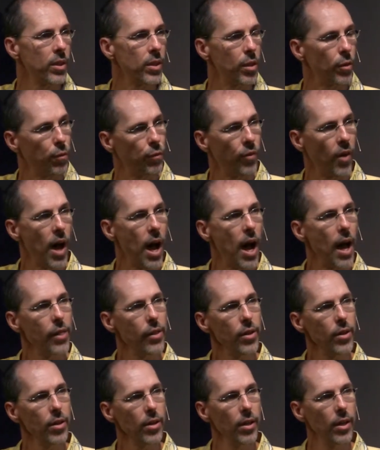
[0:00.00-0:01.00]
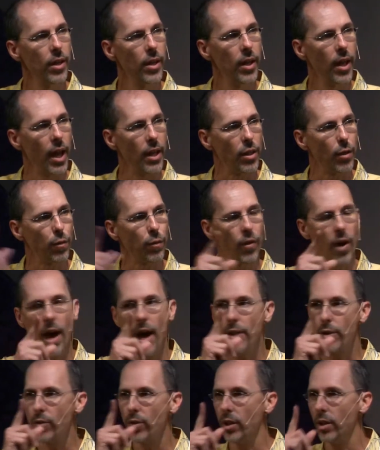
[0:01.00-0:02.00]
The father and the
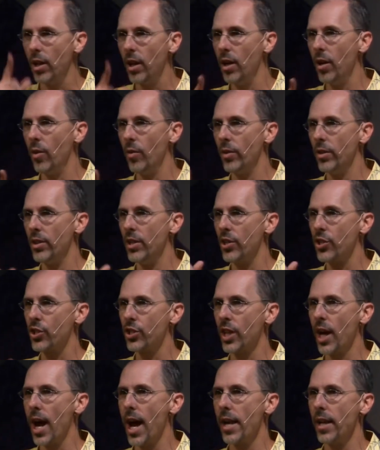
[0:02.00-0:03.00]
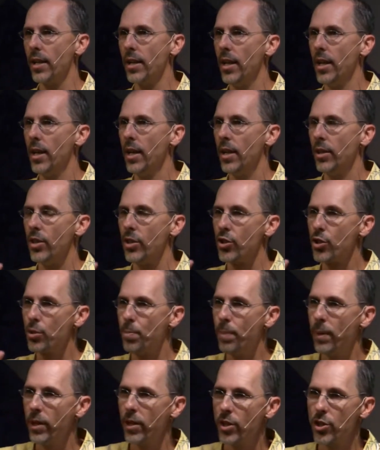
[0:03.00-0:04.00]
father alone decided the
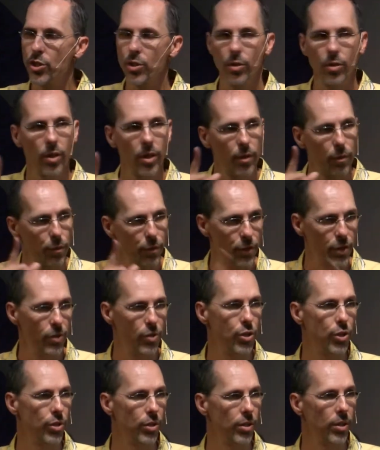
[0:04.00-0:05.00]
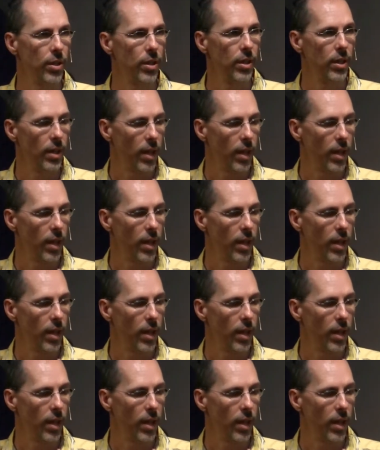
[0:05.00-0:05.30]
spiritual future